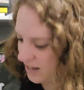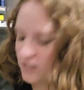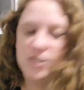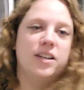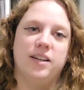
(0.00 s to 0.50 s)

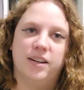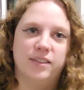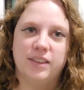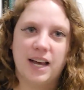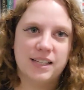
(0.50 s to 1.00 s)
So, you
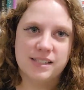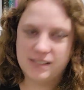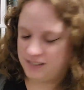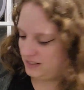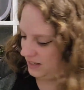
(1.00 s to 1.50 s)
know, that's
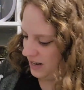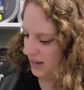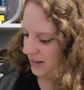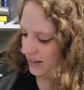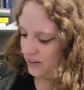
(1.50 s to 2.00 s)

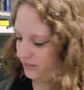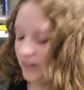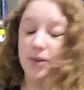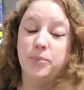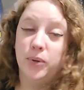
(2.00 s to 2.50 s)
a
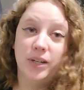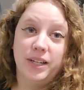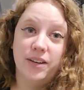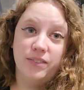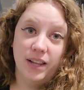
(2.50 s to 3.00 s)
very important
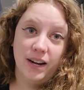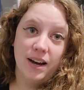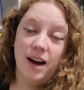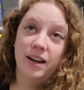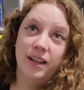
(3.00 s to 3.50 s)
gift that I
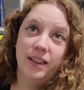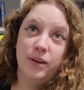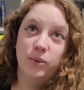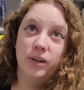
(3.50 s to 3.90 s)
got, and they were